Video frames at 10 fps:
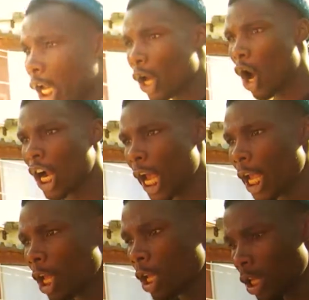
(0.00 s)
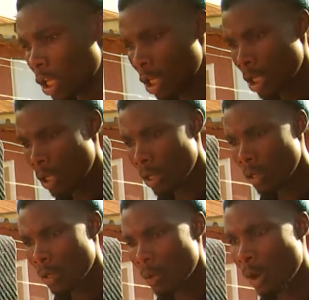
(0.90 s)
okay, okay.
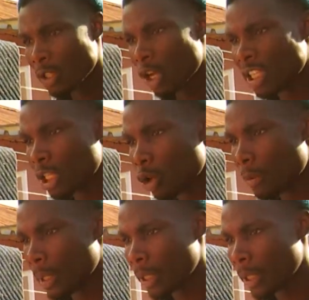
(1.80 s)
What, you're cheating on